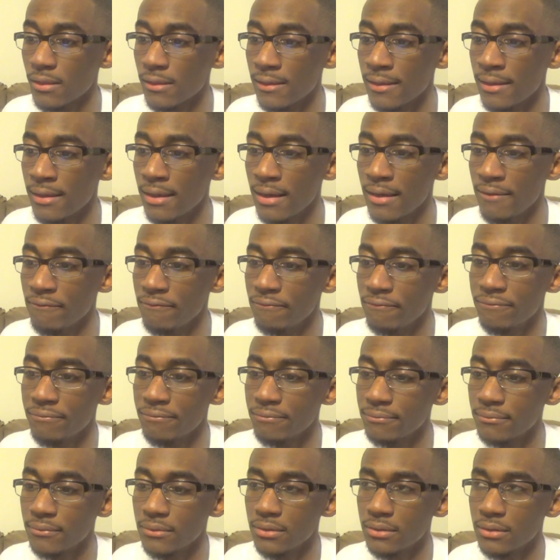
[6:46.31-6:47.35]
Yeah,
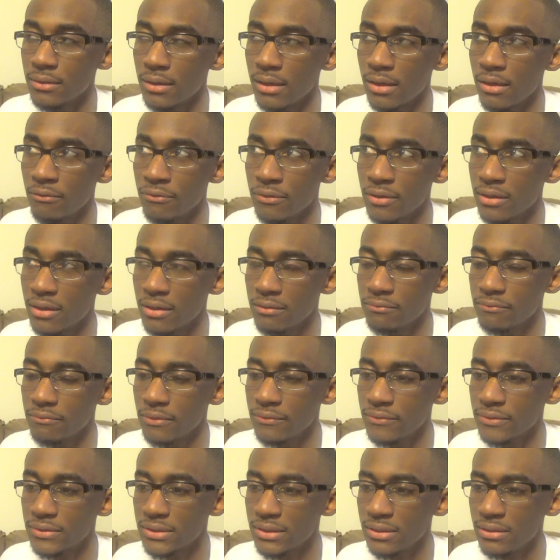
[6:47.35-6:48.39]
I don't think I've
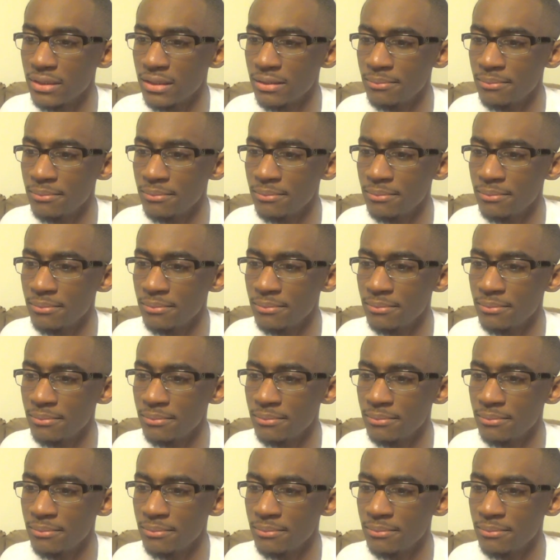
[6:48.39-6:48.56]
ever seen that